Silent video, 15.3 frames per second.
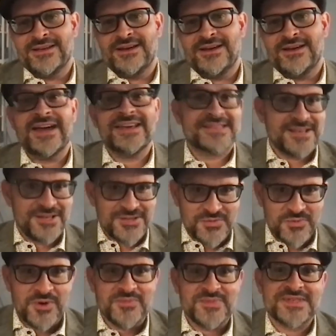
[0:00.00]
ISED's
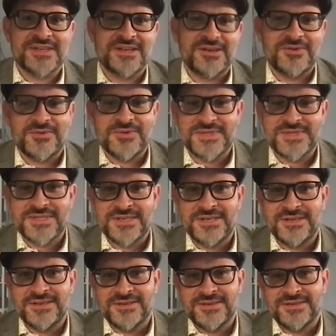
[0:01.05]
website, who is
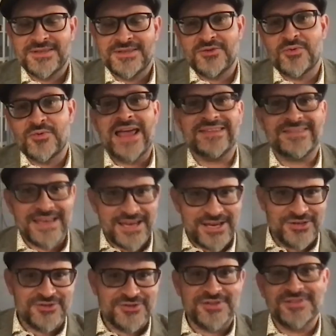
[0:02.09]
the grant
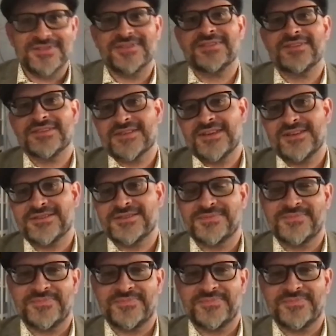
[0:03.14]
agent in this case.